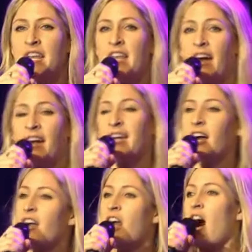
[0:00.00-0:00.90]
Now,
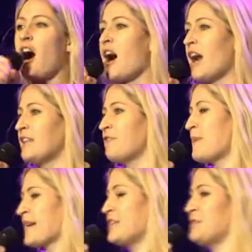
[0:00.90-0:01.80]
I lived
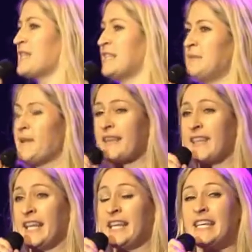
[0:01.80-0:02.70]
back in New Zealand back
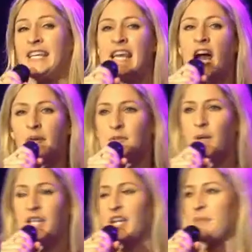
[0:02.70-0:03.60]
then. I was
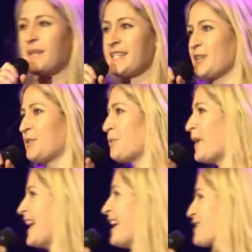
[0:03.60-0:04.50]
working at a place called The
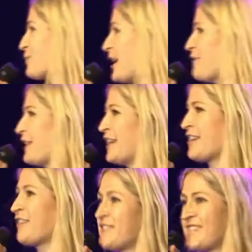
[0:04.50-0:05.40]
Warehouse. Wariwhare, I
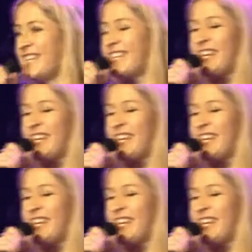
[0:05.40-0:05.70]
don't know if there's any